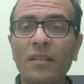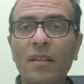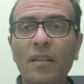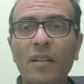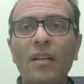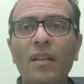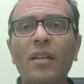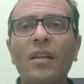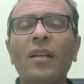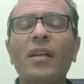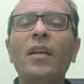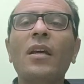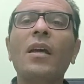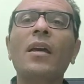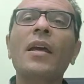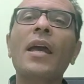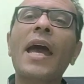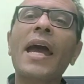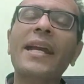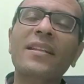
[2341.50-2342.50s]

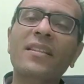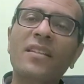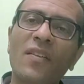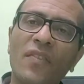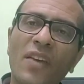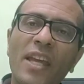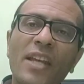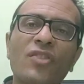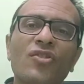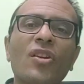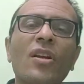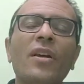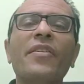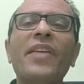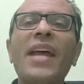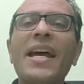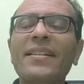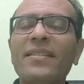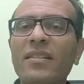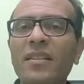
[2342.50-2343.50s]
activation,
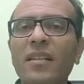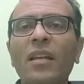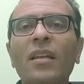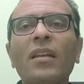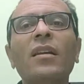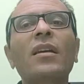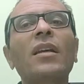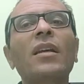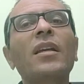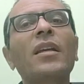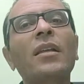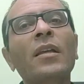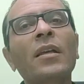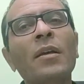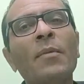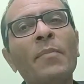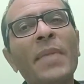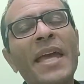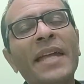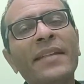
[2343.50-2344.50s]
resting,
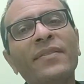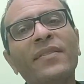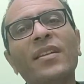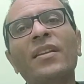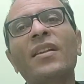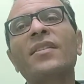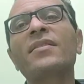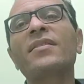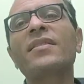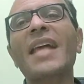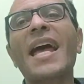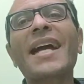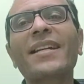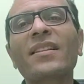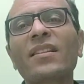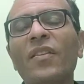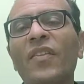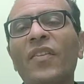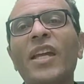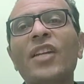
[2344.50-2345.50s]
maintenance,
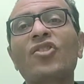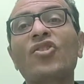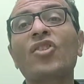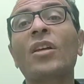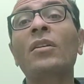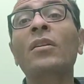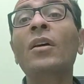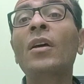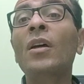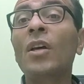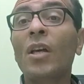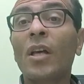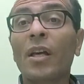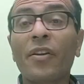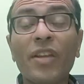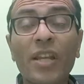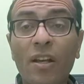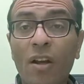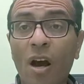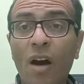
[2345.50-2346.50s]
activation,
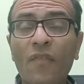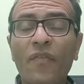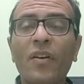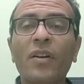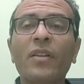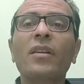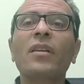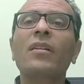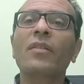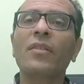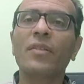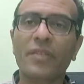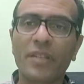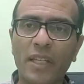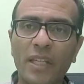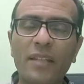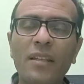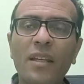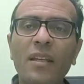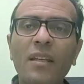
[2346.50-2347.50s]
recovery,
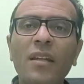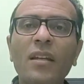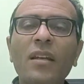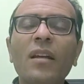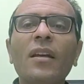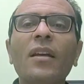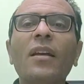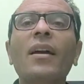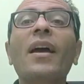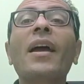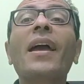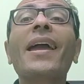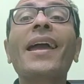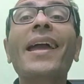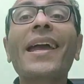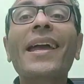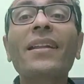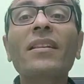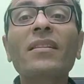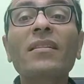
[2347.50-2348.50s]
reading,
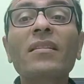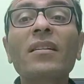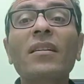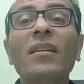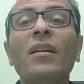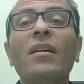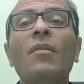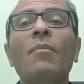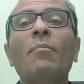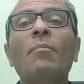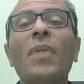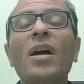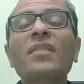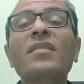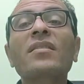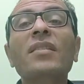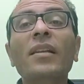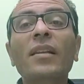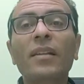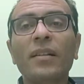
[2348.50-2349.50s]
and muscle
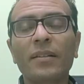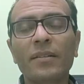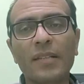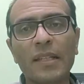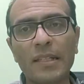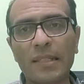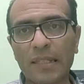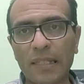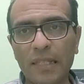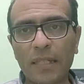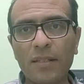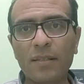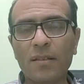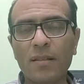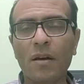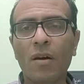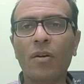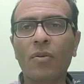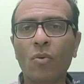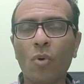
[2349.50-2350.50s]
disease are
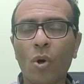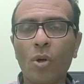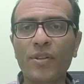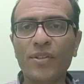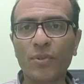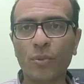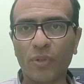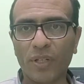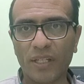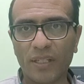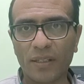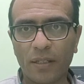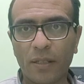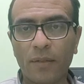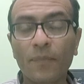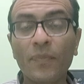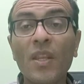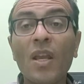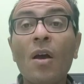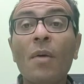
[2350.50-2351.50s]
also reading.
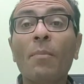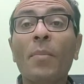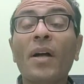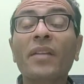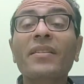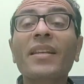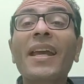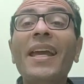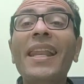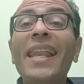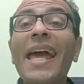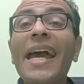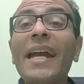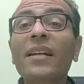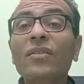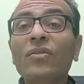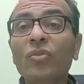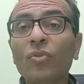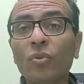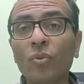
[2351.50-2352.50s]
But
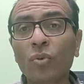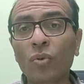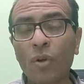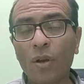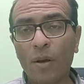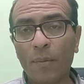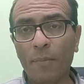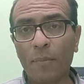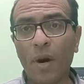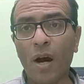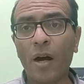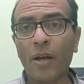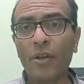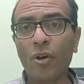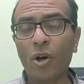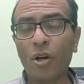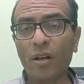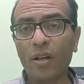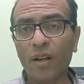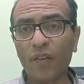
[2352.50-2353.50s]

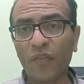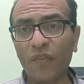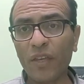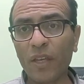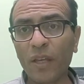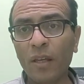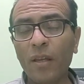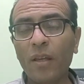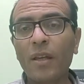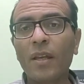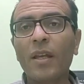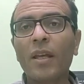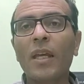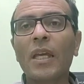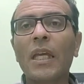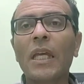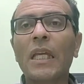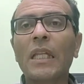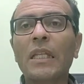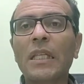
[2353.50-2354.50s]
electromyography,
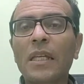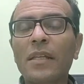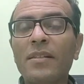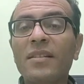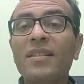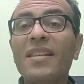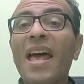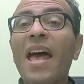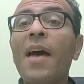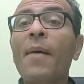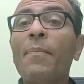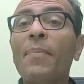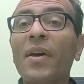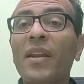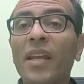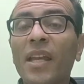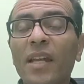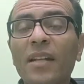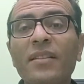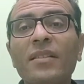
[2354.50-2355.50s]
it is the
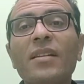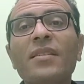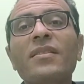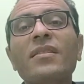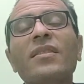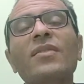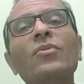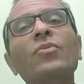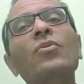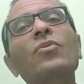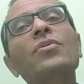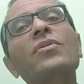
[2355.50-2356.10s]
apparatus used